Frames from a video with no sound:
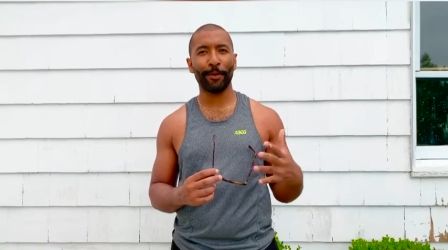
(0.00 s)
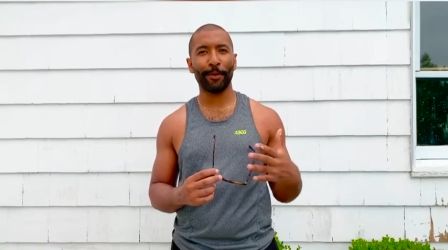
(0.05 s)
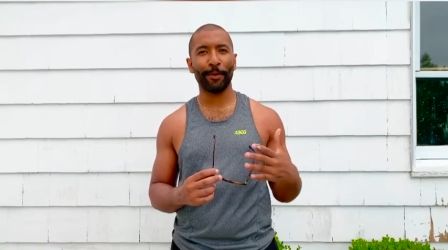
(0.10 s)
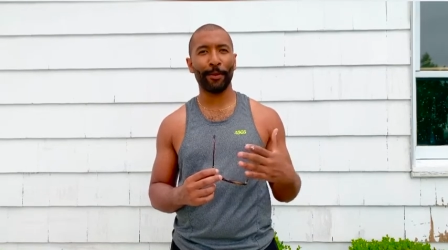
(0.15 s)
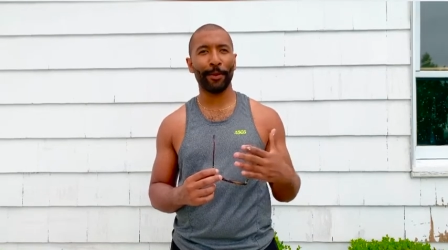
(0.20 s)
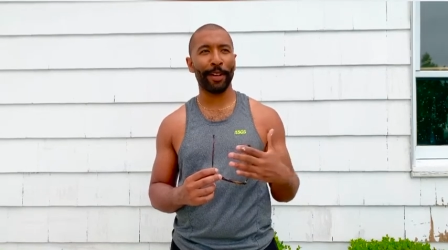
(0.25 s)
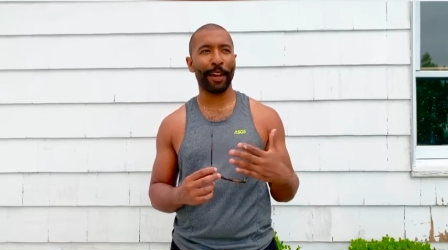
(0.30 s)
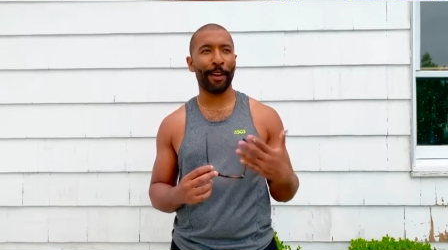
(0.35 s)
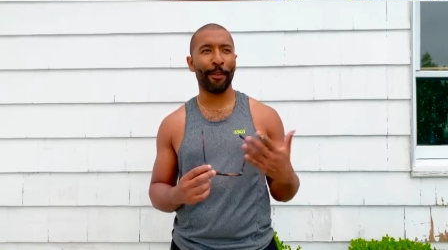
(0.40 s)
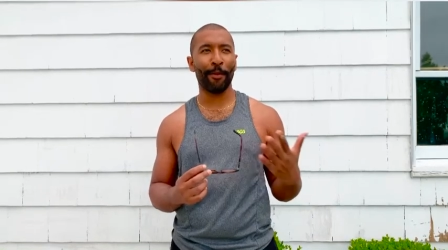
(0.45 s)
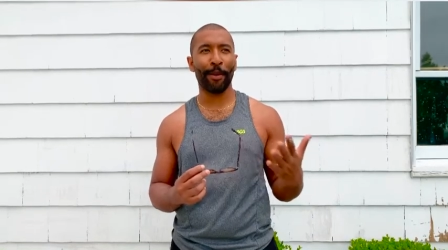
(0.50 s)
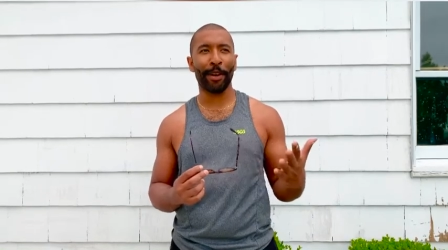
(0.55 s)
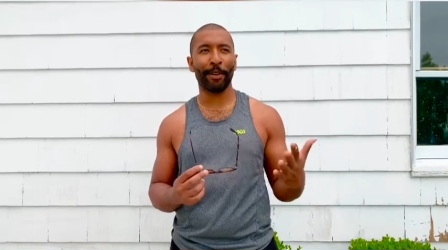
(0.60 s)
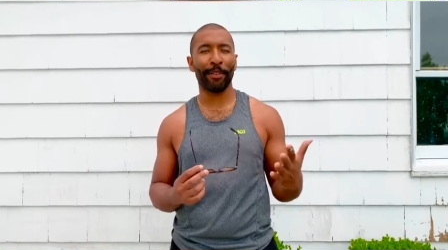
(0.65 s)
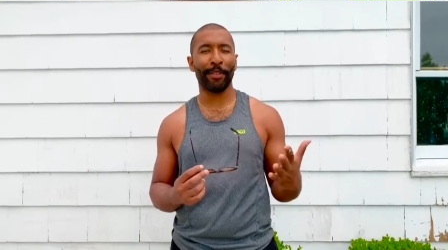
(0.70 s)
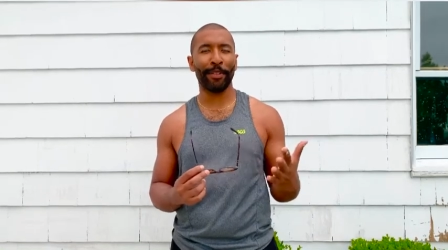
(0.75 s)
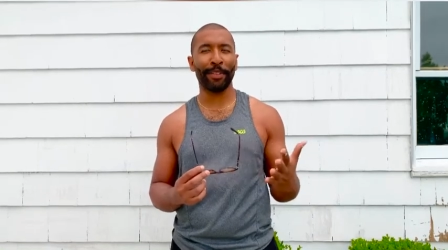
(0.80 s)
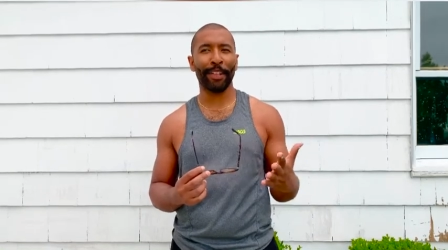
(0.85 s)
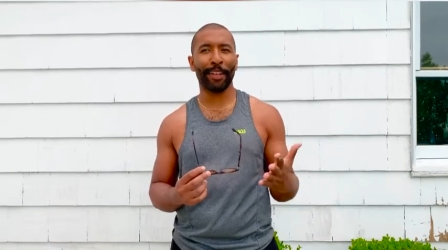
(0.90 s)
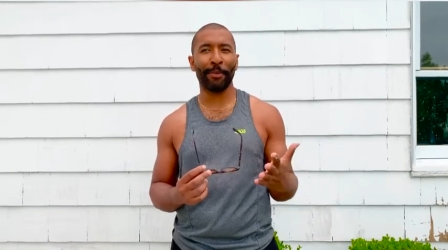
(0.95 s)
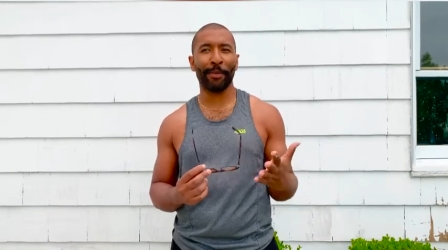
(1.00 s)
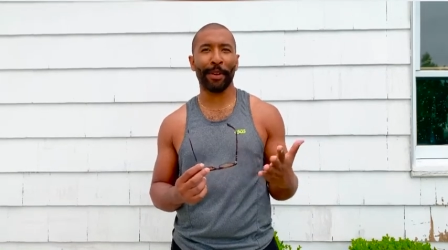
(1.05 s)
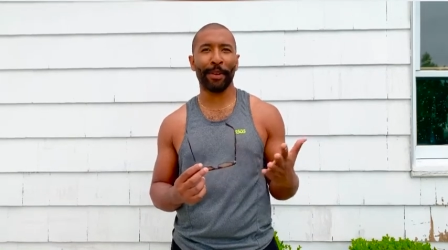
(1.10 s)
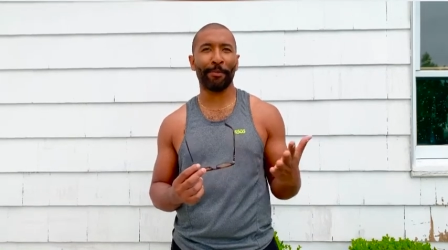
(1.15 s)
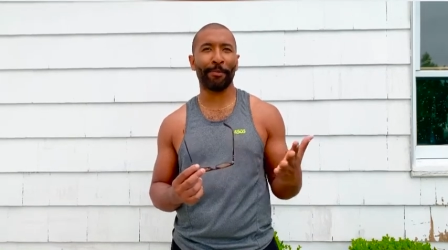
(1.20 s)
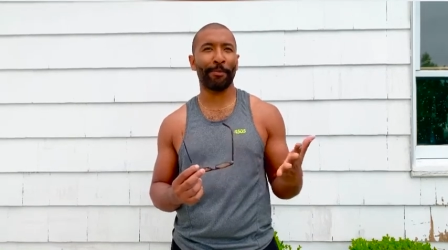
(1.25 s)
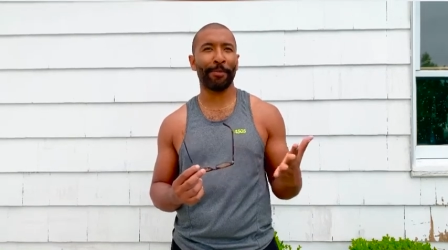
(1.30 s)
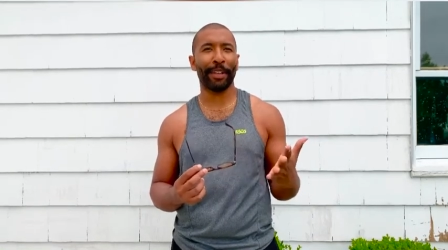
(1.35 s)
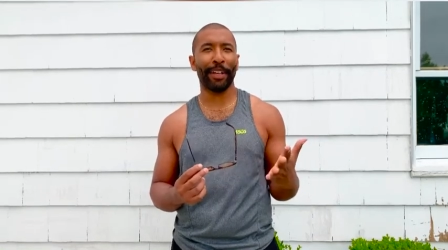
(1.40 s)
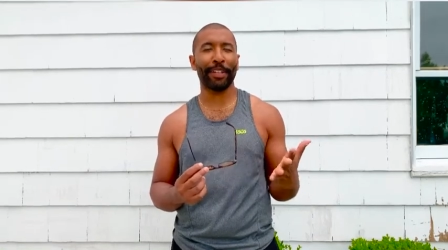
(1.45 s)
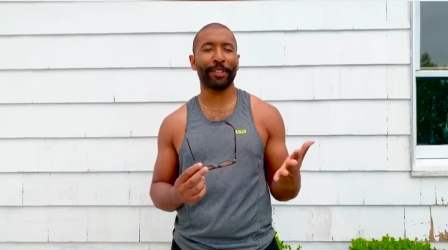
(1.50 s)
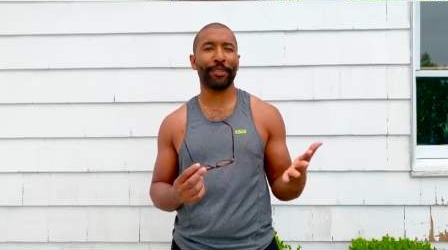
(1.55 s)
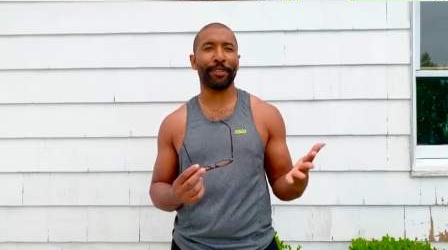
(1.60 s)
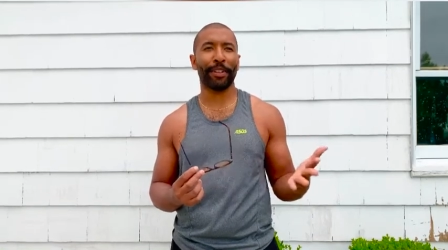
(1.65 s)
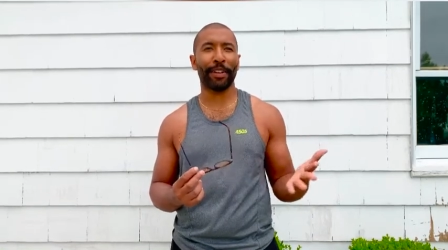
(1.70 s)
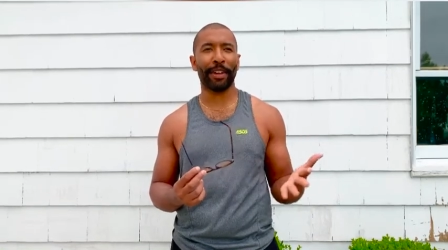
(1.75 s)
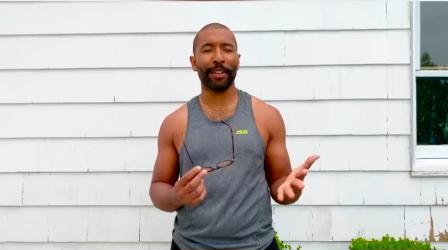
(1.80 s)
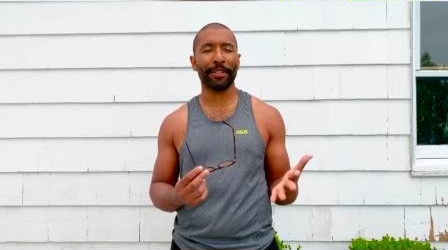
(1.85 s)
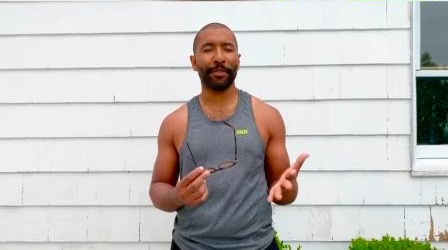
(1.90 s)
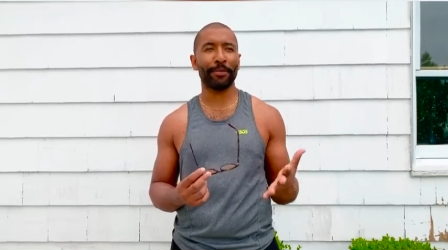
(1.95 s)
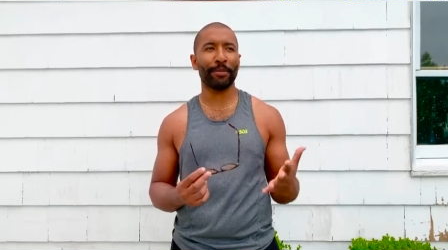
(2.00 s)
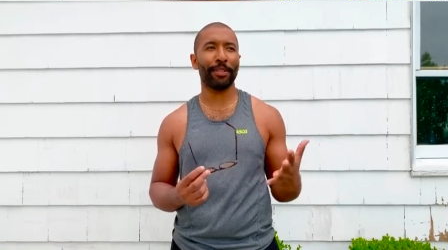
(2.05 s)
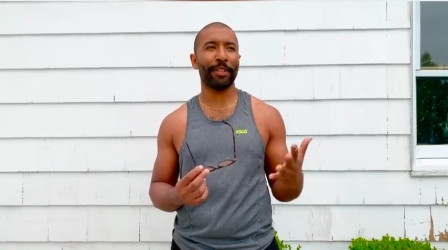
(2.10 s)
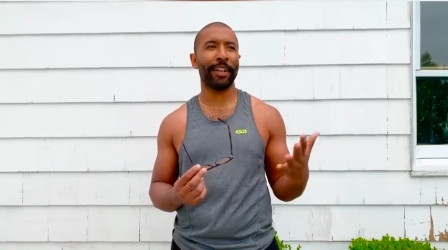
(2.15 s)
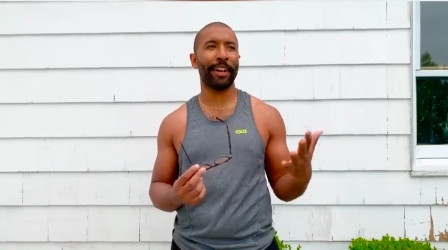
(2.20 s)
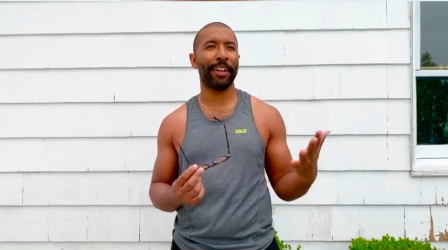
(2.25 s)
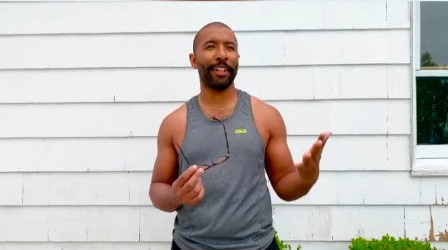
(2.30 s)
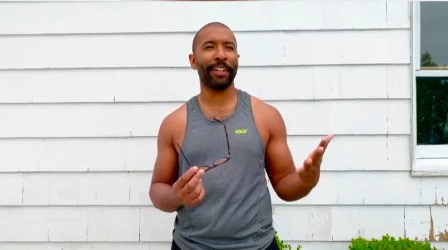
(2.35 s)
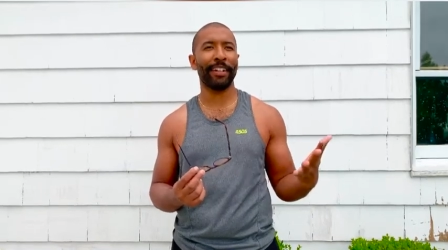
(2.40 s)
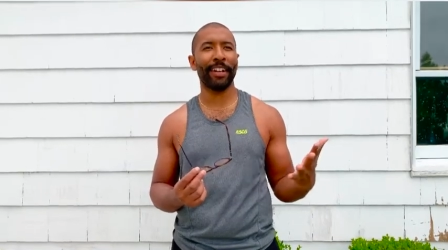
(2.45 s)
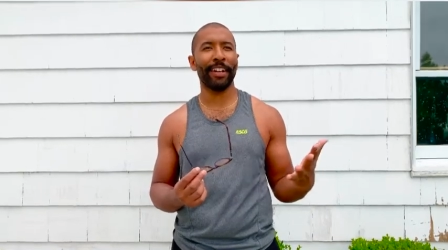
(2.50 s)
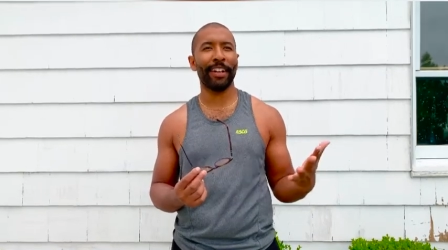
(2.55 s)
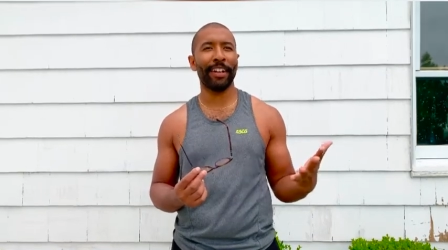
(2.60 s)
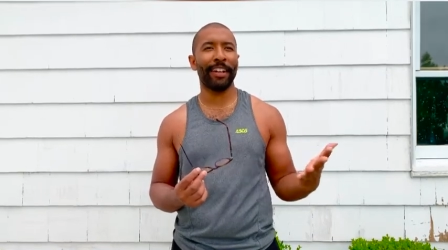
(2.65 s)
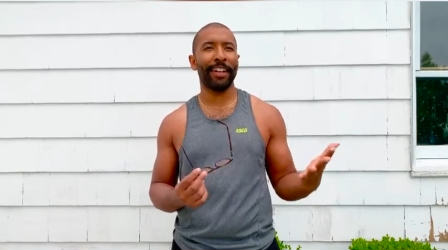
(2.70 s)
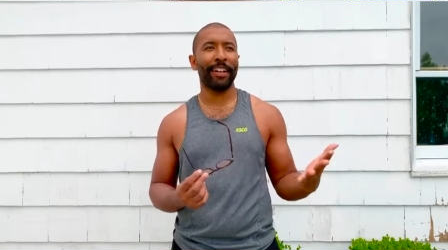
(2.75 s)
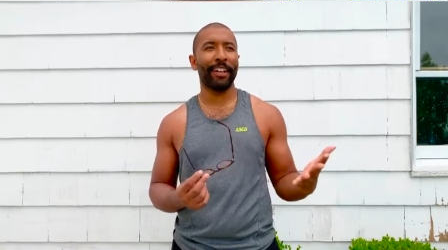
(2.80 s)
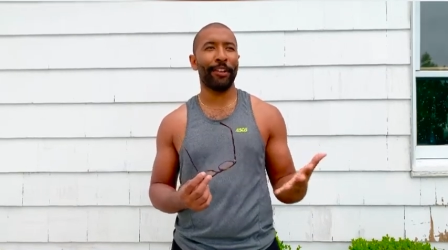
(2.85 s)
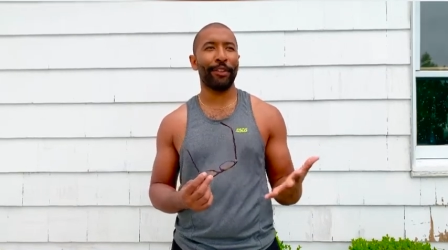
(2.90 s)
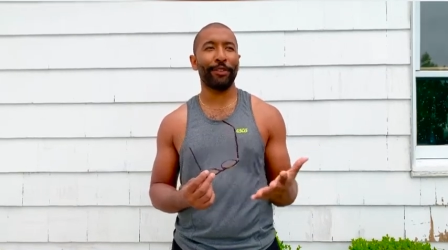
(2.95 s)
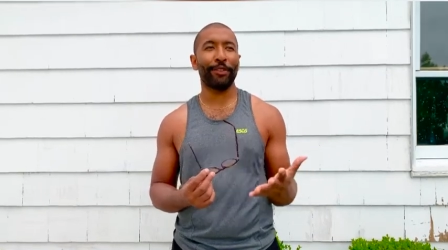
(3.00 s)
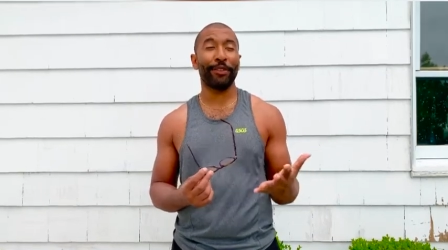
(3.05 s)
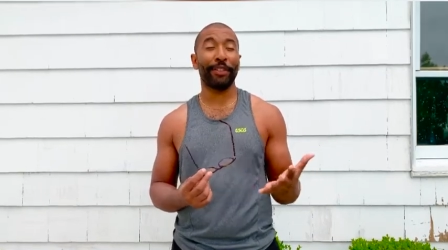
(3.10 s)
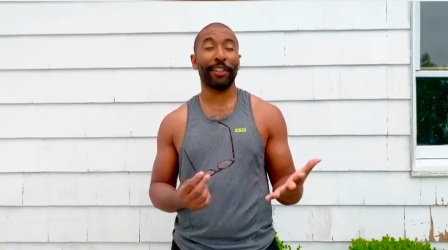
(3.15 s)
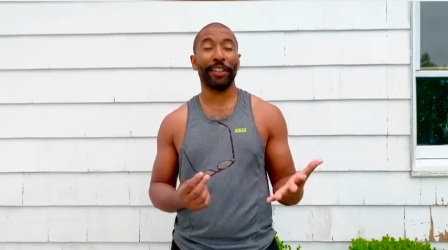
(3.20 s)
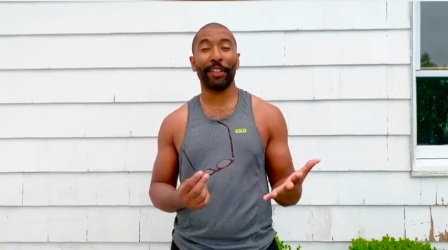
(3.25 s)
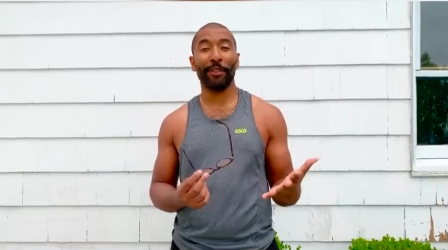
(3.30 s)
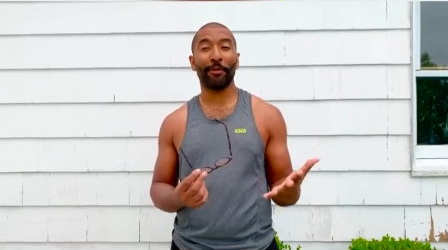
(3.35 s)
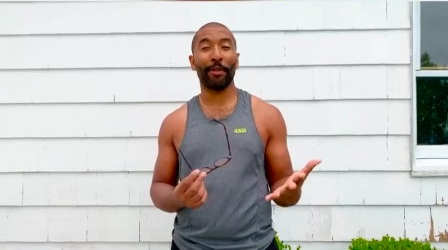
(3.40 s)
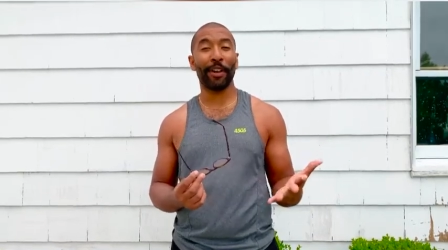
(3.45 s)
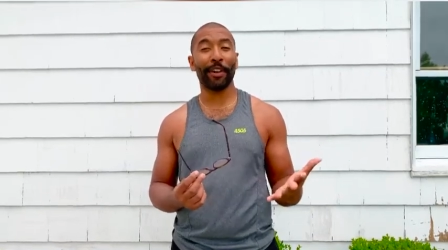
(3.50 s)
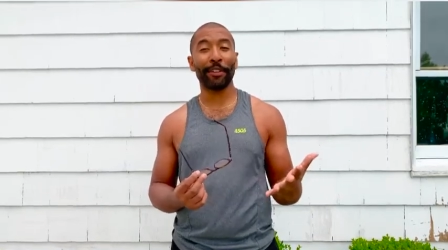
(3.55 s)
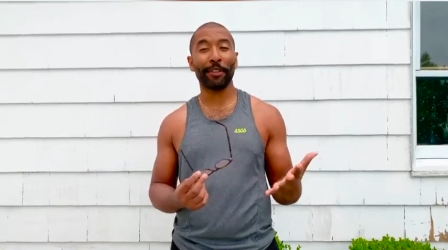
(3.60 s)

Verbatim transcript: when I water every day. My plants are accustomed to that, and also they need water all